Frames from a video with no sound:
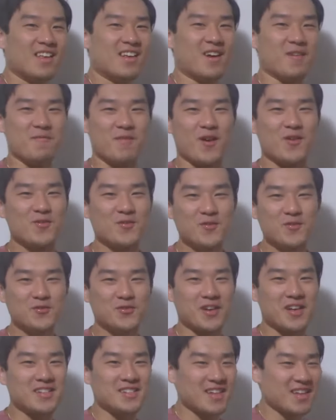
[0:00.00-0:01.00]
I mean I don't know
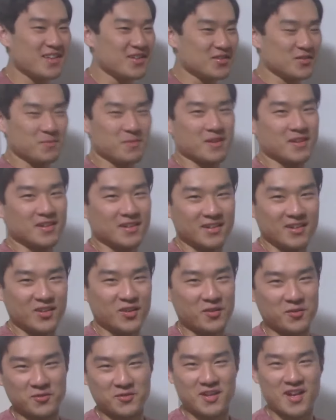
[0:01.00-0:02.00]
should I say this, but you
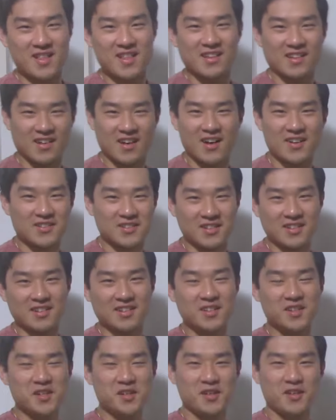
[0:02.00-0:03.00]
know it's kind of like
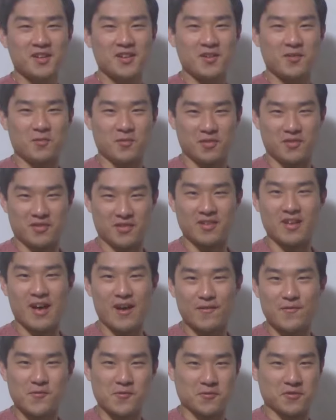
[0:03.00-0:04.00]
cussing with the
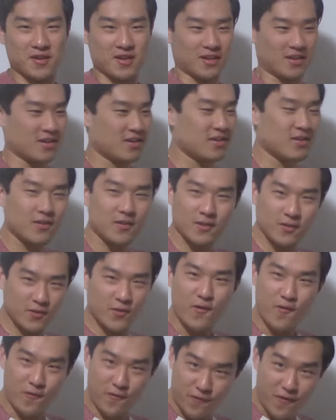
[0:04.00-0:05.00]
F word like
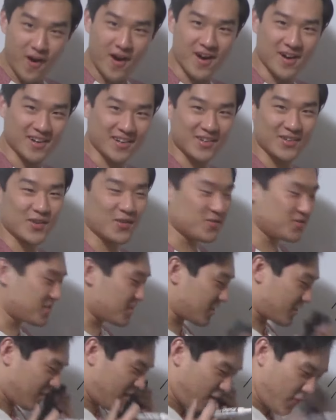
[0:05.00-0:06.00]
fuck. You know it's
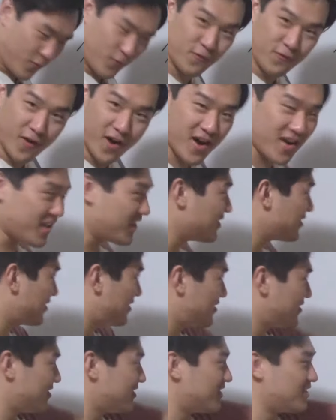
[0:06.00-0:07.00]
like fuck. It's
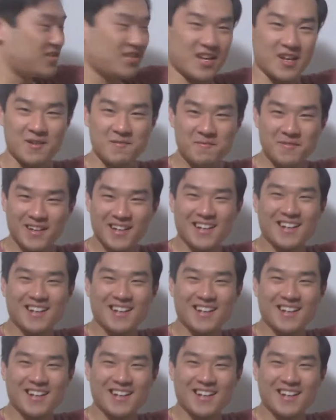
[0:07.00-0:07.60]
doing the same